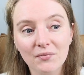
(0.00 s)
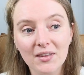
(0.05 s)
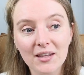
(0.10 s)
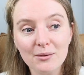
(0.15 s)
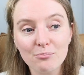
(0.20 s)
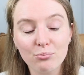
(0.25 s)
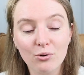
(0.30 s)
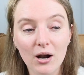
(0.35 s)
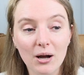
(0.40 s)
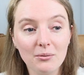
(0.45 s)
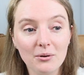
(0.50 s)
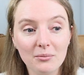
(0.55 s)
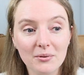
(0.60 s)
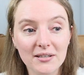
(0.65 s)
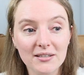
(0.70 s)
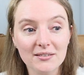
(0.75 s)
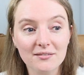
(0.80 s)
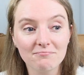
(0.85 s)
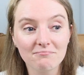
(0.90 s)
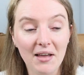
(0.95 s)
they
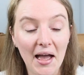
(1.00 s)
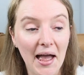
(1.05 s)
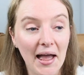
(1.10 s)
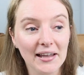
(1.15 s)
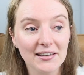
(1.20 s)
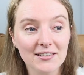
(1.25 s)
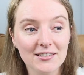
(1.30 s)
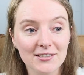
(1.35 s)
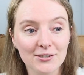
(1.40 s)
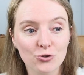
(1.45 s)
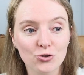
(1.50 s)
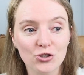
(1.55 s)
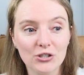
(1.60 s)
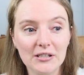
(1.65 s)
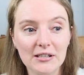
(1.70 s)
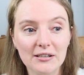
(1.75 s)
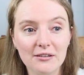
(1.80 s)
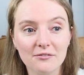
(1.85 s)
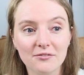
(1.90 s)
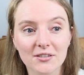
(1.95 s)
probably hadn't
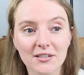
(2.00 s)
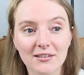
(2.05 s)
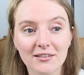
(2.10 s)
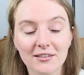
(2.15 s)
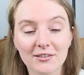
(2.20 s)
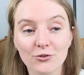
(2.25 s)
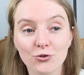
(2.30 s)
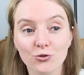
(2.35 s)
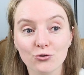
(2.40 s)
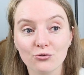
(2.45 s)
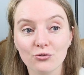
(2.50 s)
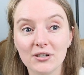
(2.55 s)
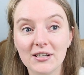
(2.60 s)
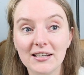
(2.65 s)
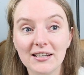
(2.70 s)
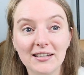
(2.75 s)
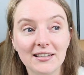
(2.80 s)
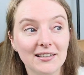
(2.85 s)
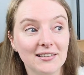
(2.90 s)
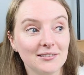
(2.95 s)
achieved in the
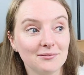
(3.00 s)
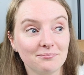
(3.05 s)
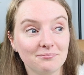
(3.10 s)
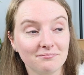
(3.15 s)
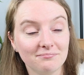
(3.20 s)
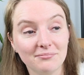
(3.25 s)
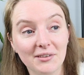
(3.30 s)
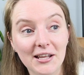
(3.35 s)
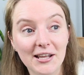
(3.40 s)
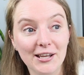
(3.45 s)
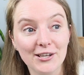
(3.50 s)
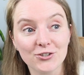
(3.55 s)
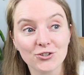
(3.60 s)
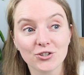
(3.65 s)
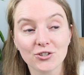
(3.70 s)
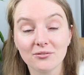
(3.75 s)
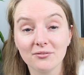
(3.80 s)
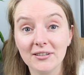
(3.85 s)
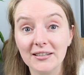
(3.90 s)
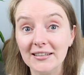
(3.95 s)
three
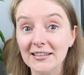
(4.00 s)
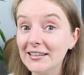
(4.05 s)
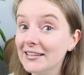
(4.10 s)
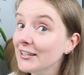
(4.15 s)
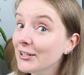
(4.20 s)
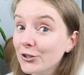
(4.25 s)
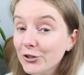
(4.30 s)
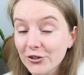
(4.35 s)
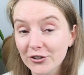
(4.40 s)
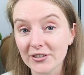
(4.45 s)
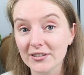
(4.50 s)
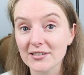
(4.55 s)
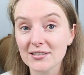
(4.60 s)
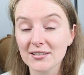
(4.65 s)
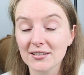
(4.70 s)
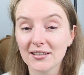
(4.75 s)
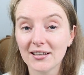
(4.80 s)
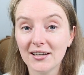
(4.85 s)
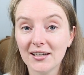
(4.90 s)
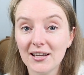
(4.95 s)
ish
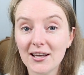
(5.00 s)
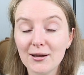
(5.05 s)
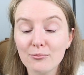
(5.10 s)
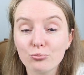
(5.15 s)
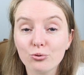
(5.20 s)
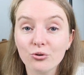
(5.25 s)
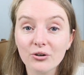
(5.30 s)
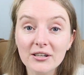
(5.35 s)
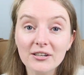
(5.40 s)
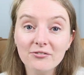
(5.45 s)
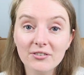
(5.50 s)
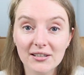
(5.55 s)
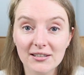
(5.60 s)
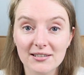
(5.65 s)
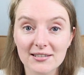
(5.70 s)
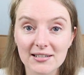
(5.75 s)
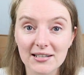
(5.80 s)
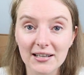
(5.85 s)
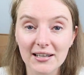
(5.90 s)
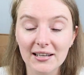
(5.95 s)
years
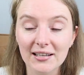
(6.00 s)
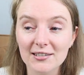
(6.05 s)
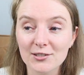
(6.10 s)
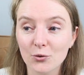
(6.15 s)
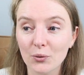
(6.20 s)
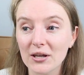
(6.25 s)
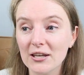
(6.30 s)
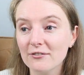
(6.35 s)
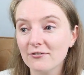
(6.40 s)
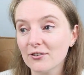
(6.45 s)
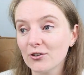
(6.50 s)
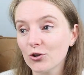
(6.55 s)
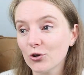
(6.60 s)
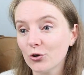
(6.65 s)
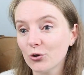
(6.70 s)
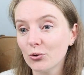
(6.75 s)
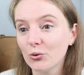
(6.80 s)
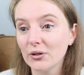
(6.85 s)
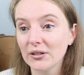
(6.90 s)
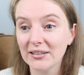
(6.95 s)
previously. So even
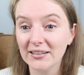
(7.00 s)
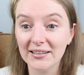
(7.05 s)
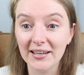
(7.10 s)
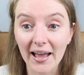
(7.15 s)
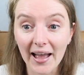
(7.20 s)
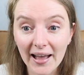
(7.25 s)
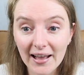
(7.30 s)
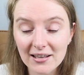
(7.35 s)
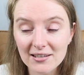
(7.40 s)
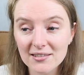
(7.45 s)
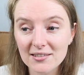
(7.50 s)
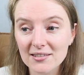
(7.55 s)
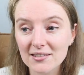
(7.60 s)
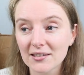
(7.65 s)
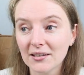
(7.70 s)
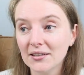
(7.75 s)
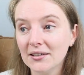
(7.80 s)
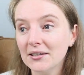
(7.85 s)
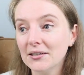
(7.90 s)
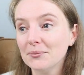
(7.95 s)
though, yes,
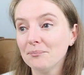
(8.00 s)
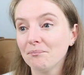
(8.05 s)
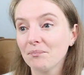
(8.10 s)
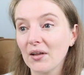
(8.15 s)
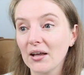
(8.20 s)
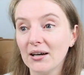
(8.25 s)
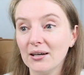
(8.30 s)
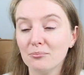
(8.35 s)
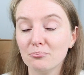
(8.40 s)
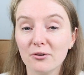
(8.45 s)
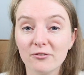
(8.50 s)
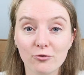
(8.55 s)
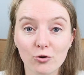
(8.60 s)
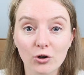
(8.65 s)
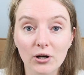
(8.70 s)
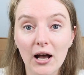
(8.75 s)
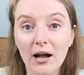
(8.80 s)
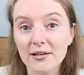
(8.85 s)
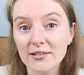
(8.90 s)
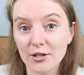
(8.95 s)
um,
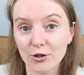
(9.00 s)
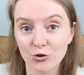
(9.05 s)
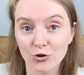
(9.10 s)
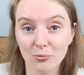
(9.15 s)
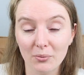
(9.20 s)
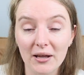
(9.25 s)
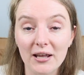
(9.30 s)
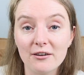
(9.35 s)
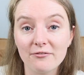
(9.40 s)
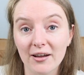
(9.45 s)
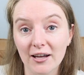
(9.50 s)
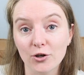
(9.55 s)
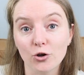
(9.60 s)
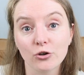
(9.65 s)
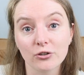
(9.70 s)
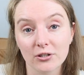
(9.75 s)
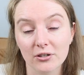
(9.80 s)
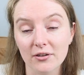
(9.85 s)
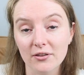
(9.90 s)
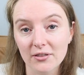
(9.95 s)
before lockdown, you may have had
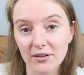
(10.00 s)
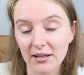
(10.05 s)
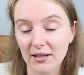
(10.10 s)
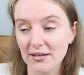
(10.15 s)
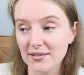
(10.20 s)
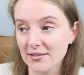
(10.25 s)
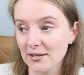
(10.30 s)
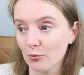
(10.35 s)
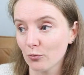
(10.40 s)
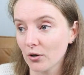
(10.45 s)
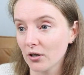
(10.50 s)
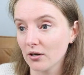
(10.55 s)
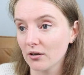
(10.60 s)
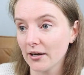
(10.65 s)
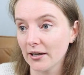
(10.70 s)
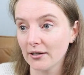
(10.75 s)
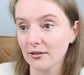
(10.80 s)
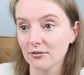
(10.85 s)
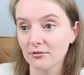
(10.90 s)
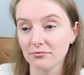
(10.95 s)
other things that were
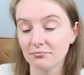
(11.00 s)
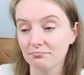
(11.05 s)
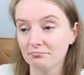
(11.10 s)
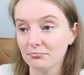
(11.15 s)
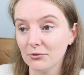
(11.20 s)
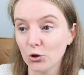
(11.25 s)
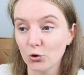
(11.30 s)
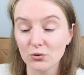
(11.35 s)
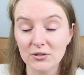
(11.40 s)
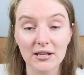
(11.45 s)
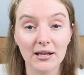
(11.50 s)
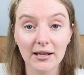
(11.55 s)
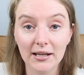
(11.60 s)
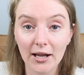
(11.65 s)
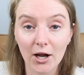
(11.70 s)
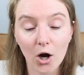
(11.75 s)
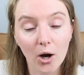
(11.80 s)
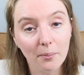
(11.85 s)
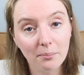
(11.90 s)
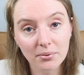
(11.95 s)
kind of, you know,
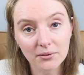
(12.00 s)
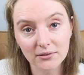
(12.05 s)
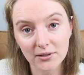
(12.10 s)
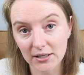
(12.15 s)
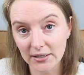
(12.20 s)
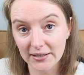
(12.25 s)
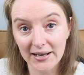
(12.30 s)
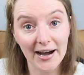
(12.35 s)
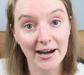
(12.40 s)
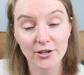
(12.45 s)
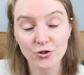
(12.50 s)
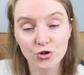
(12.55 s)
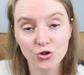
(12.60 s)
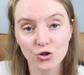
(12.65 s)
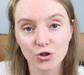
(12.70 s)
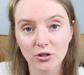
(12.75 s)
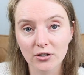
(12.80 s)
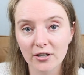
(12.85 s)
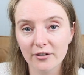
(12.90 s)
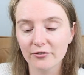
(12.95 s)
taking up a large
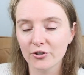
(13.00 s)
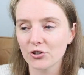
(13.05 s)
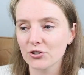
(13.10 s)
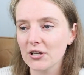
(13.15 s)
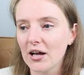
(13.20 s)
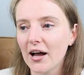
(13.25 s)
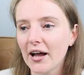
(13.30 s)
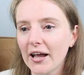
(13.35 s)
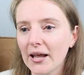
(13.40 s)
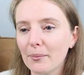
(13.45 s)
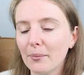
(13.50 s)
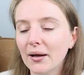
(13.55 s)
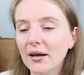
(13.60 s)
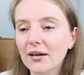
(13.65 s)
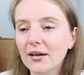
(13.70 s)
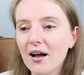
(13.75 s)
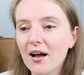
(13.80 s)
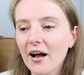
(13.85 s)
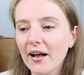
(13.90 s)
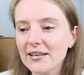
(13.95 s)
chunk of your time.
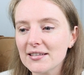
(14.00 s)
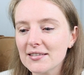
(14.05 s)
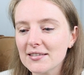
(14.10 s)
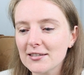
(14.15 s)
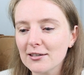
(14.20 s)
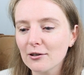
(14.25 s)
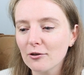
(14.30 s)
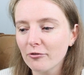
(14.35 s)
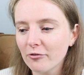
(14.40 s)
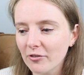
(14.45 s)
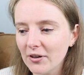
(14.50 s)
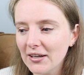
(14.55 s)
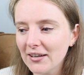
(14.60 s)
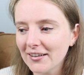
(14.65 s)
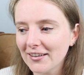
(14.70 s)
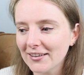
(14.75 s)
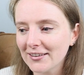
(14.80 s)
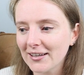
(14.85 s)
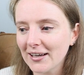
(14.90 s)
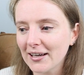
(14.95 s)
I still
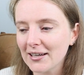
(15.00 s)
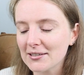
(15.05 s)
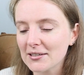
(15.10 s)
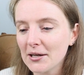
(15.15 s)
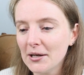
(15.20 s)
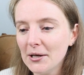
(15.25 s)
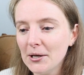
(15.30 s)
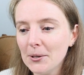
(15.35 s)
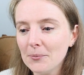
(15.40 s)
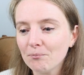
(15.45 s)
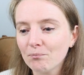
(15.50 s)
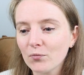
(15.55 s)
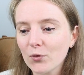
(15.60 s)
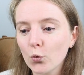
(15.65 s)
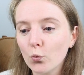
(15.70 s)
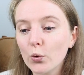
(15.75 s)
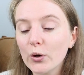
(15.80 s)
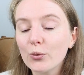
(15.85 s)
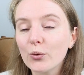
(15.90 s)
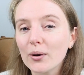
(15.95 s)
feel that
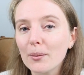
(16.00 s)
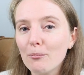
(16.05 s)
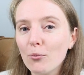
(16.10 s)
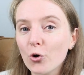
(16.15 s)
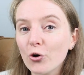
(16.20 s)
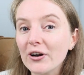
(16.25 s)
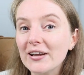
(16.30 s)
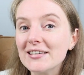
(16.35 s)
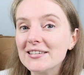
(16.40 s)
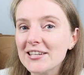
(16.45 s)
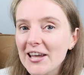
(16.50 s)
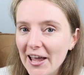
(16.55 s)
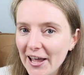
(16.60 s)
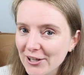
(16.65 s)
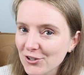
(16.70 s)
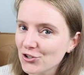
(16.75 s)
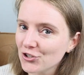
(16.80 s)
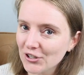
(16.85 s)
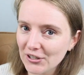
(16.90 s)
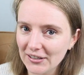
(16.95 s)
we were more
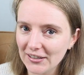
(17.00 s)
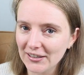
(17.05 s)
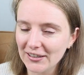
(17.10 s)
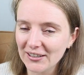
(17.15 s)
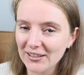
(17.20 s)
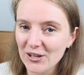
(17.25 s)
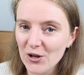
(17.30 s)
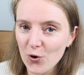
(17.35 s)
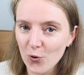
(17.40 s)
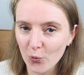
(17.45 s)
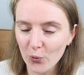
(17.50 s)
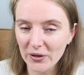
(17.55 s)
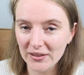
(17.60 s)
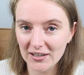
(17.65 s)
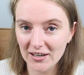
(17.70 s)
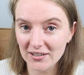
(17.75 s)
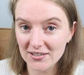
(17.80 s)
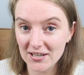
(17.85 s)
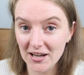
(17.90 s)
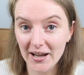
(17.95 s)
intentional with
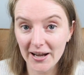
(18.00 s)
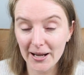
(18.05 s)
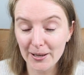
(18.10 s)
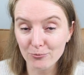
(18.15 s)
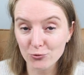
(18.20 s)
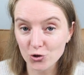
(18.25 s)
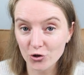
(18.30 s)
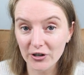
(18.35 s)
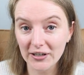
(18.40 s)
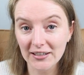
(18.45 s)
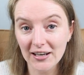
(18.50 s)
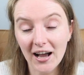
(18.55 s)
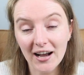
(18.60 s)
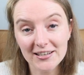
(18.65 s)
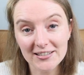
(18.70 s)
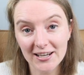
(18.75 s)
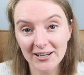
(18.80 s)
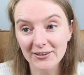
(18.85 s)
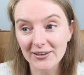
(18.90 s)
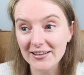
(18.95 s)
our time during
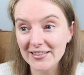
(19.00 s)
lockdown,